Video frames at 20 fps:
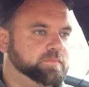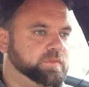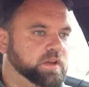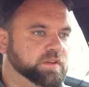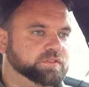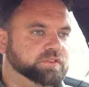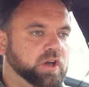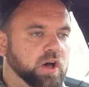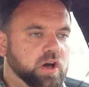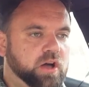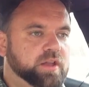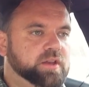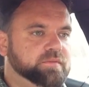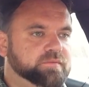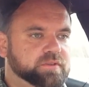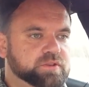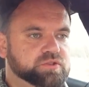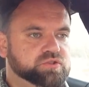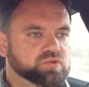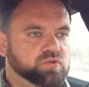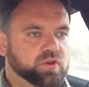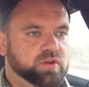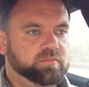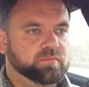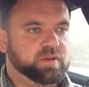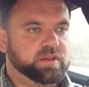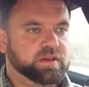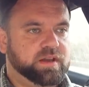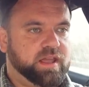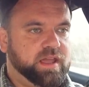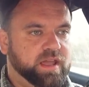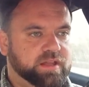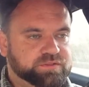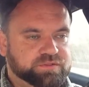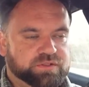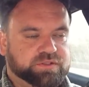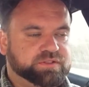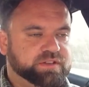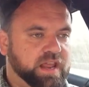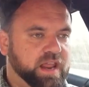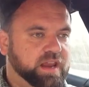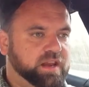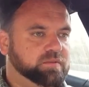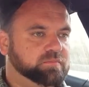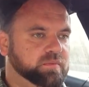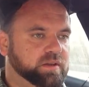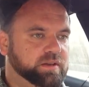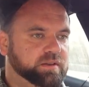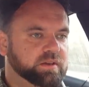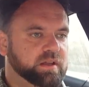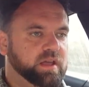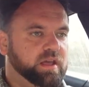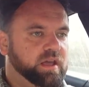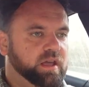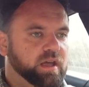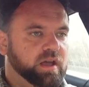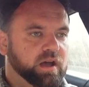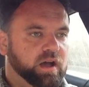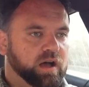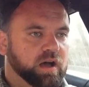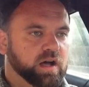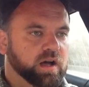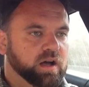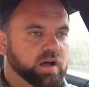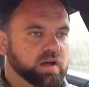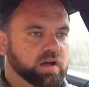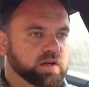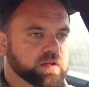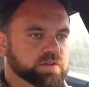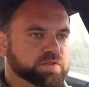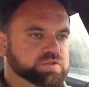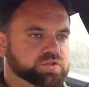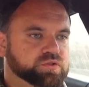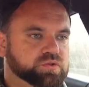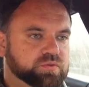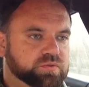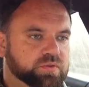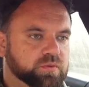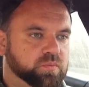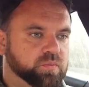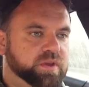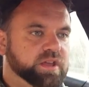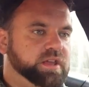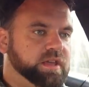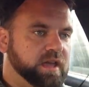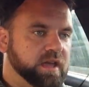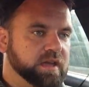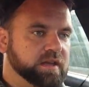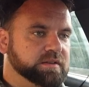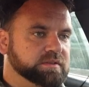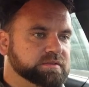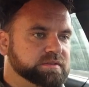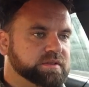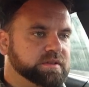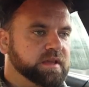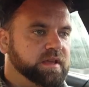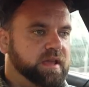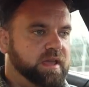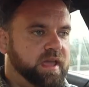a ton of enjoyment, entertainment to the weekend.